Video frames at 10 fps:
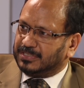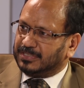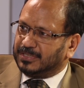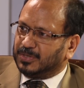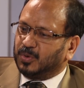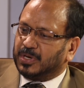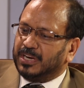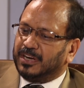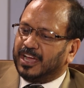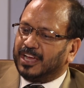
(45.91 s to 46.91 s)
okay. who
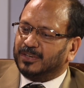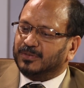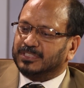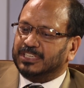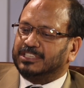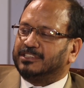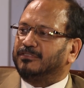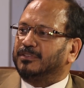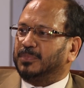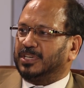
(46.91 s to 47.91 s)
can diagnose atrial
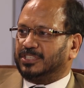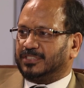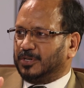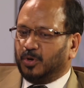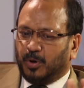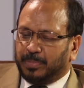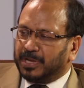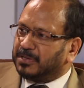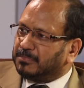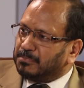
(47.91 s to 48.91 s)
fibrillation. No
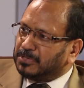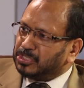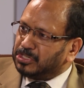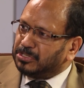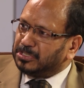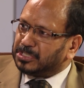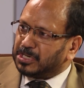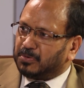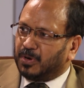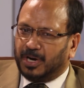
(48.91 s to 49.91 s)
big machinery is
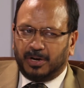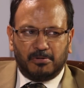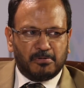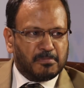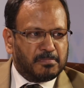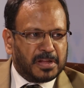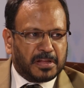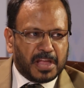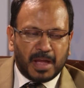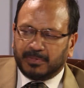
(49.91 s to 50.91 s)
required, no
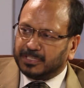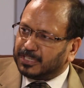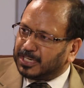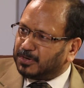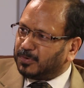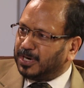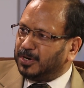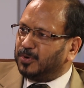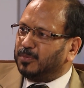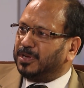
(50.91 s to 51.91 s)
big gamuts are required,
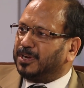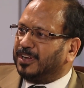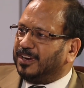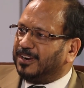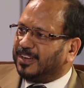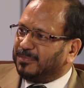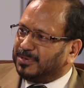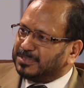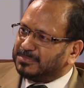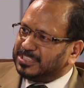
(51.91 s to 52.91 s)
no big color
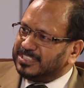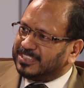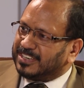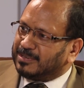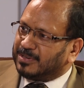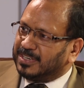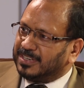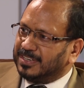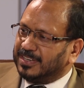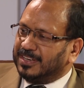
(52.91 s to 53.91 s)
Doppler machines are required,
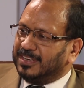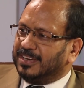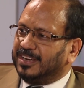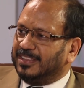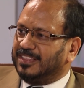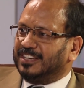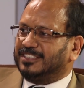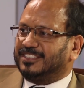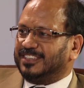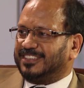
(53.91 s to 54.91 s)
and
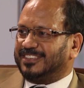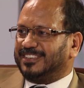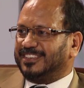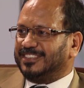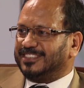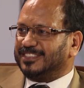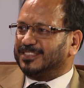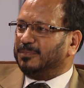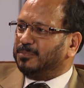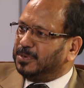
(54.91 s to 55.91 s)
that's it. Is a
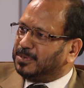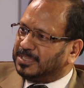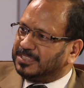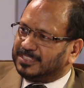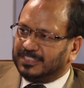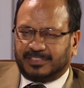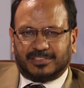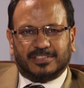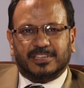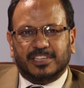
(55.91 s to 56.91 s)
simple test
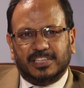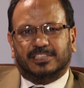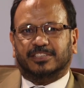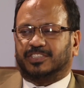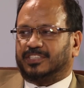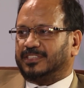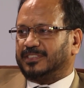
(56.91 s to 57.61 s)
is E C G.